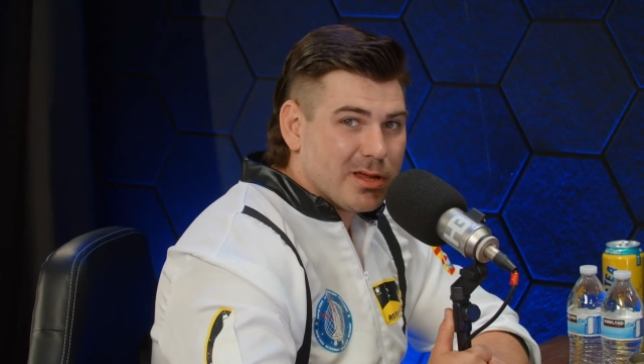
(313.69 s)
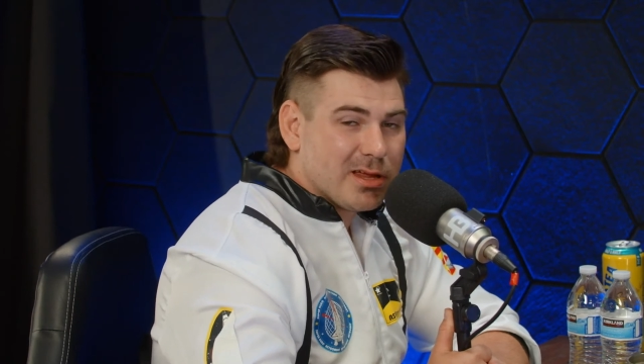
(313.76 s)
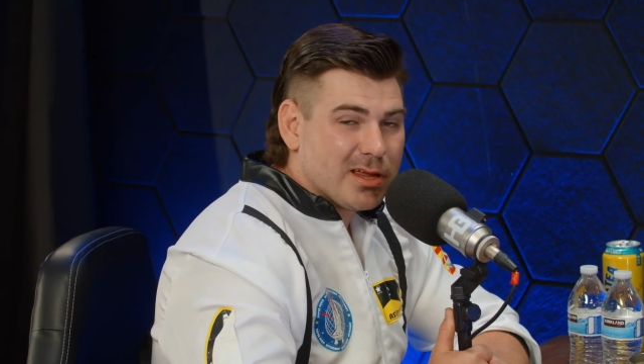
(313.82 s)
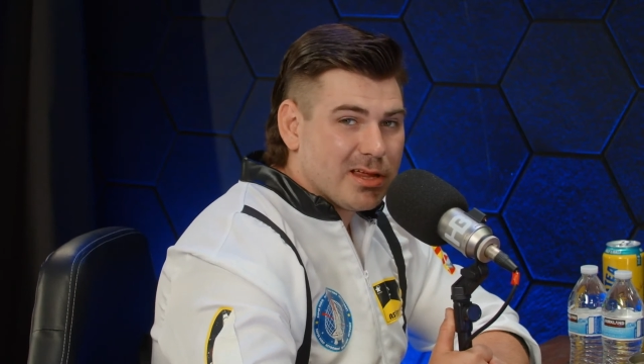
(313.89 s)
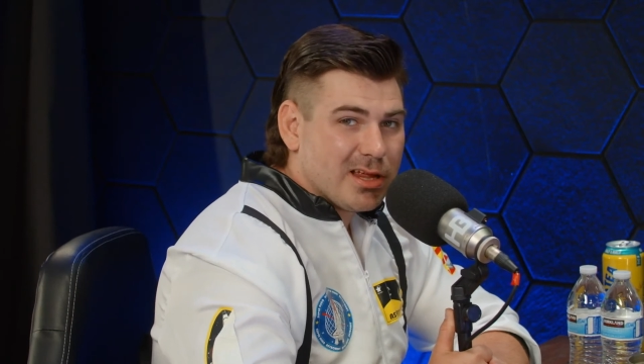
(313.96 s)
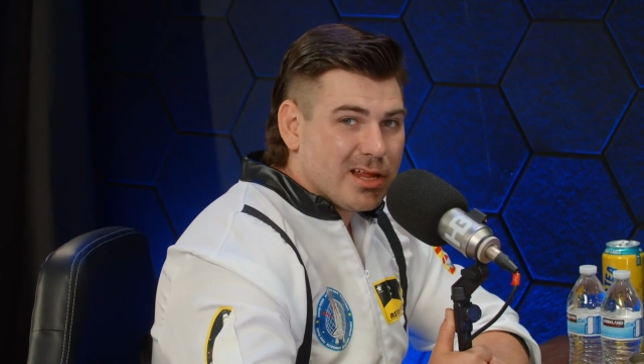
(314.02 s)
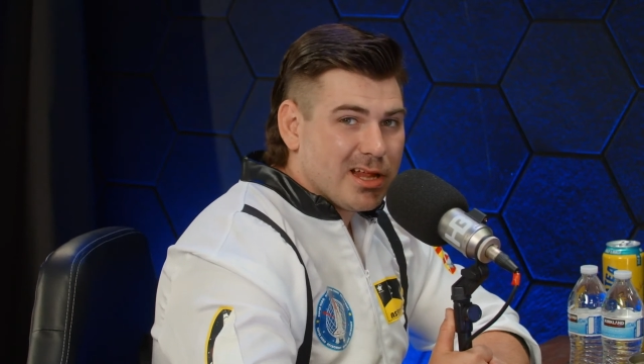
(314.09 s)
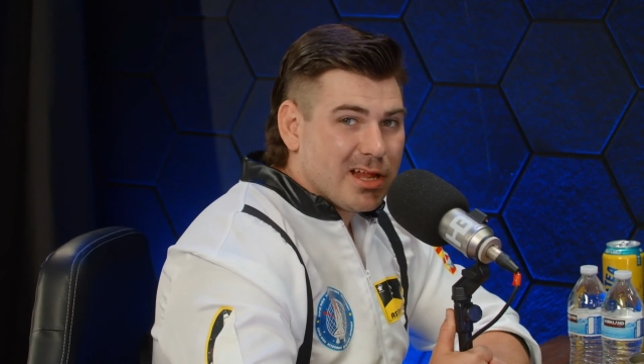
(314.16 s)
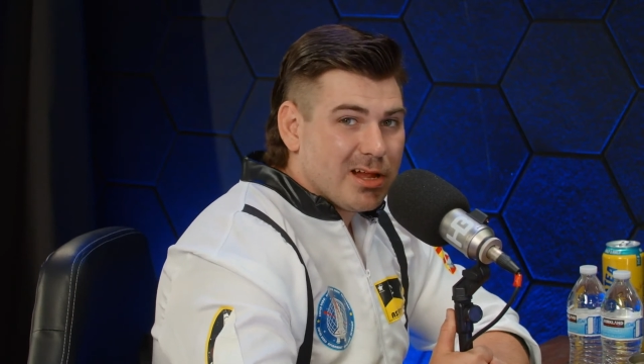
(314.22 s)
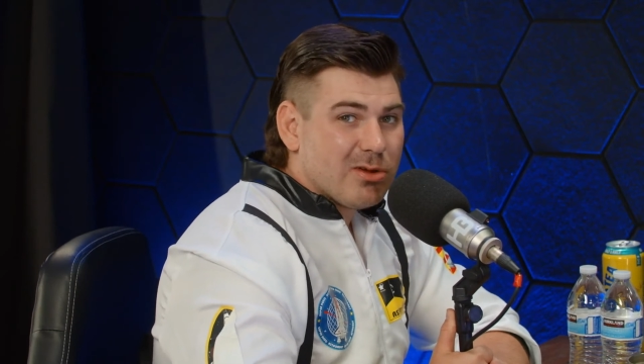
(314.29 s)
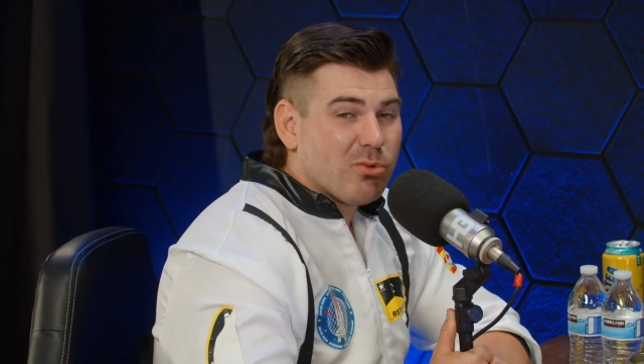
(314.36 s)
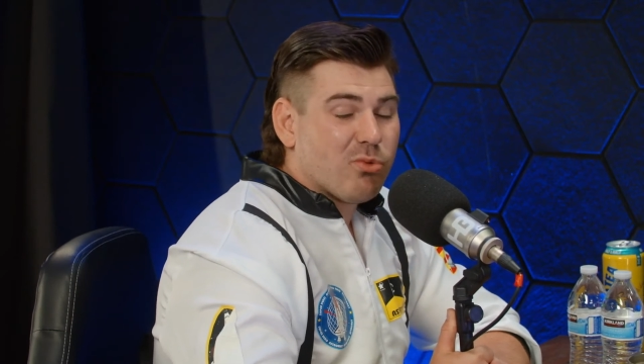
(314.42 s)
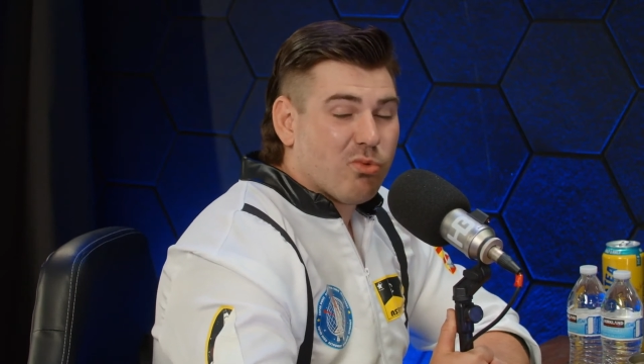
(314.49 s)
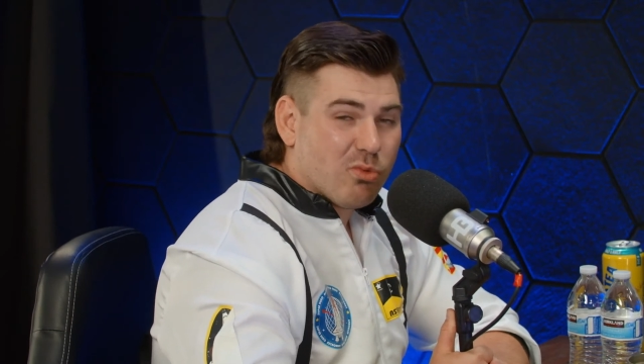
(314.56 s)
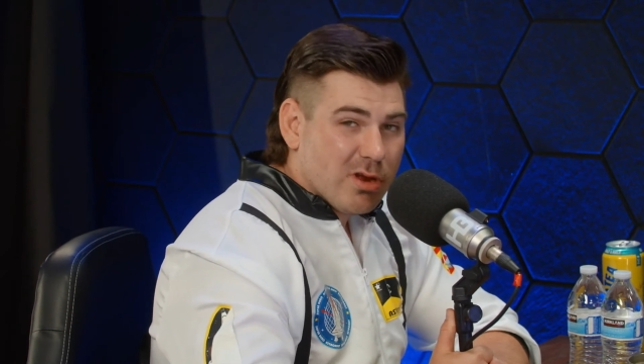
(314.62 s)

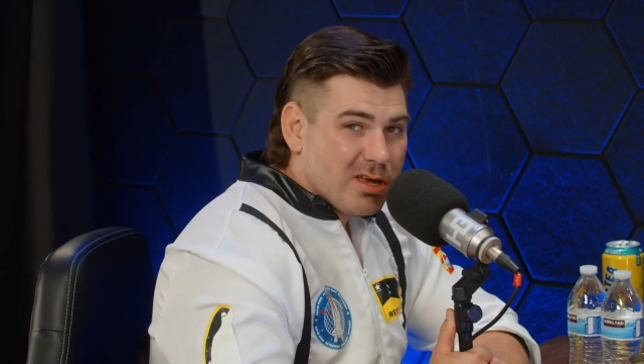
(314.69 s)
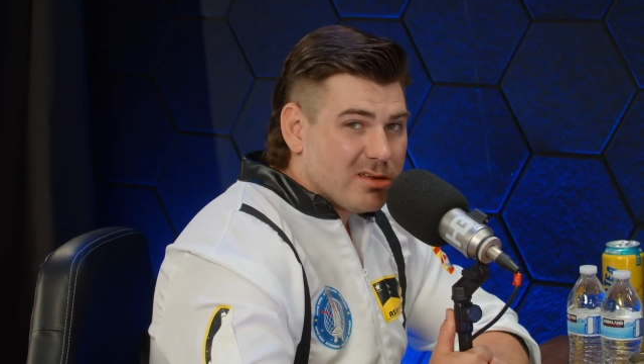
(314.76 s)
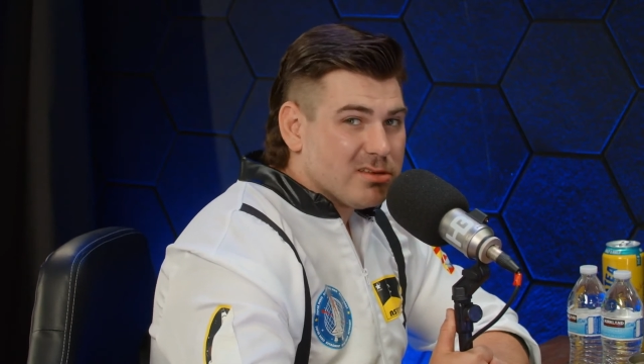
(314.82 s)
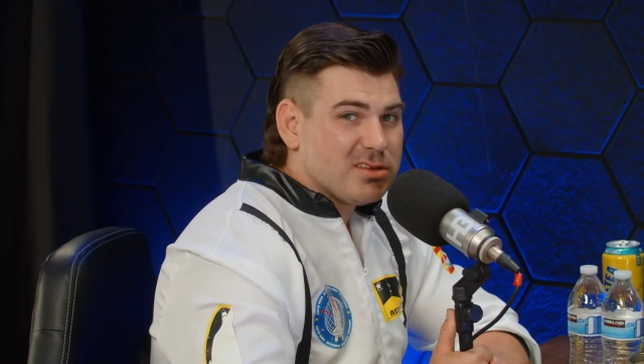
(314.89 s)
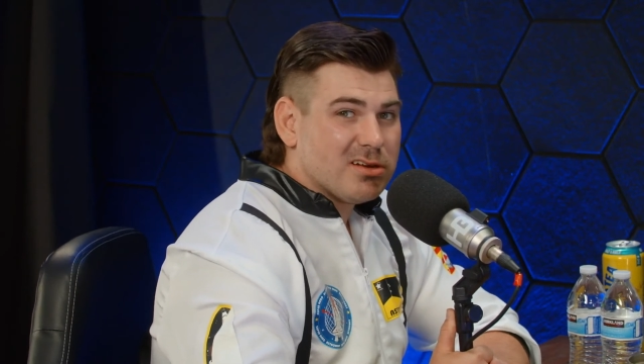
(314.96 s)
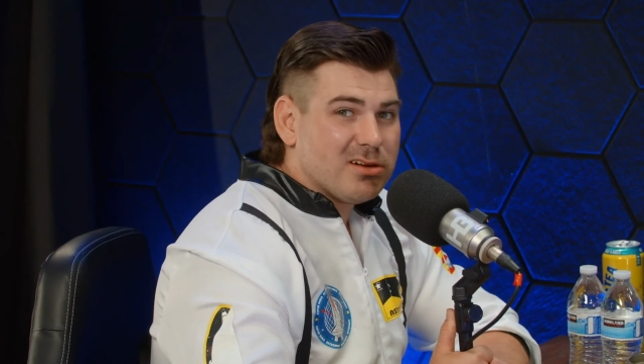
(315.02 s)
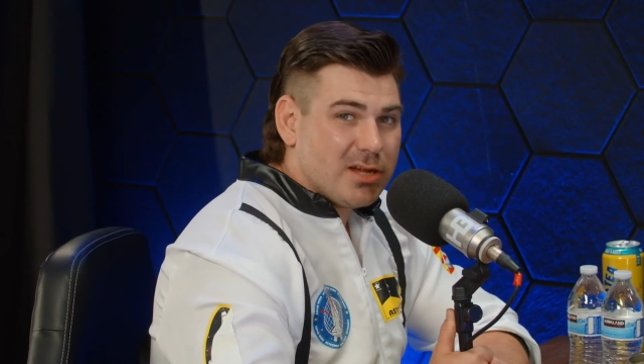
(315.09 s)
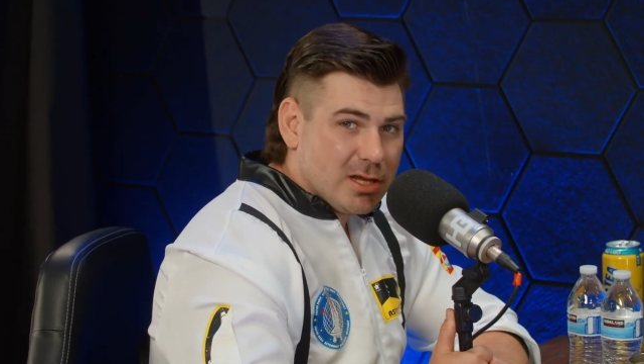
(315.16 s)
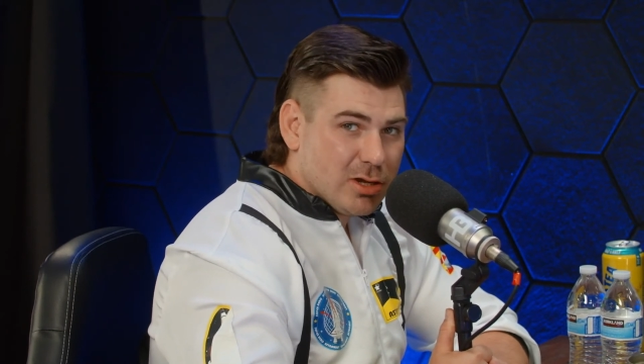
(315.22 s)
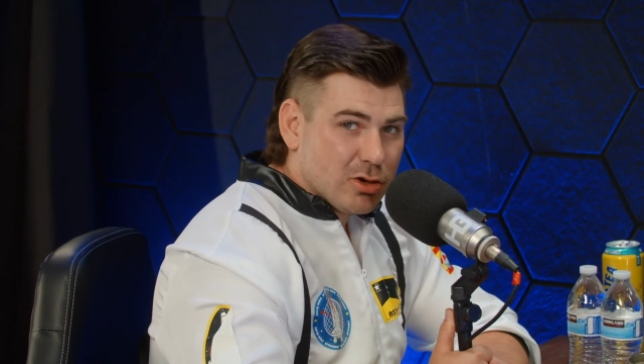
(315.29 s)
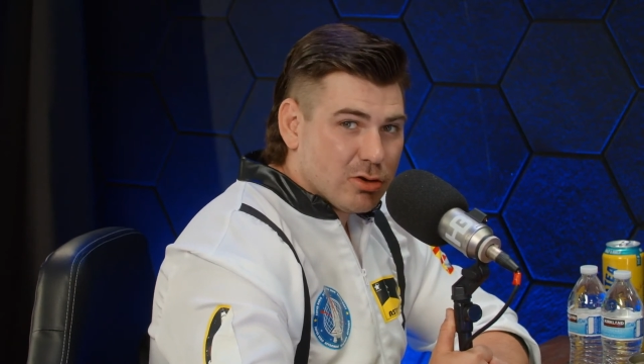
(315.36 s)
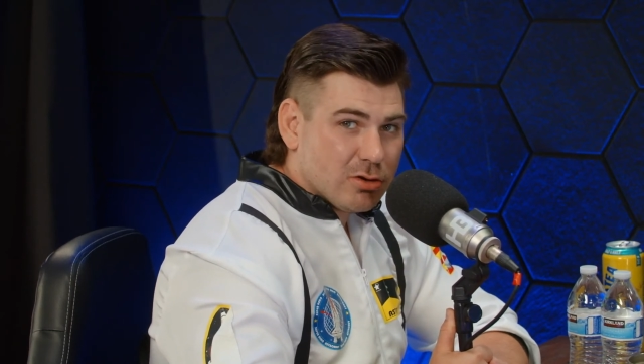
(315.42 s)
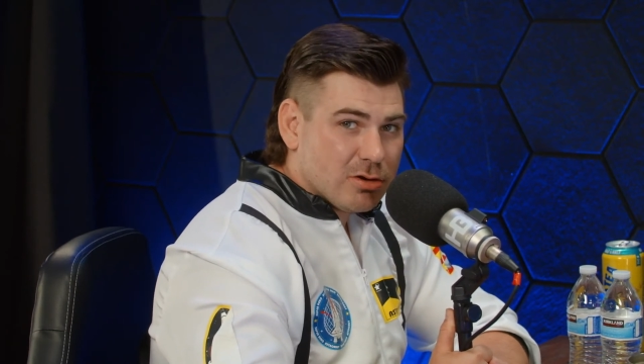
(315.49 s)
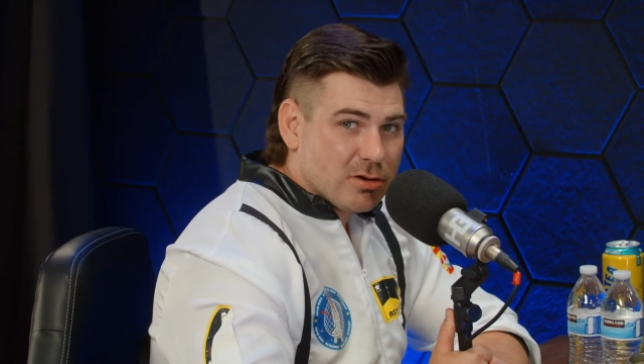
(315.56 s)
TikTok reels are here.